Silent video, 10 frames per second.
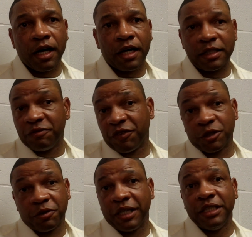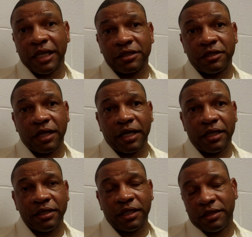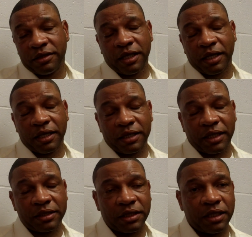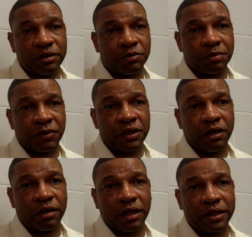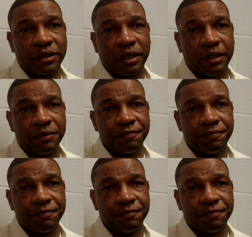I didn't feel great yesterday, and then I guess it hit him pretty hard last night.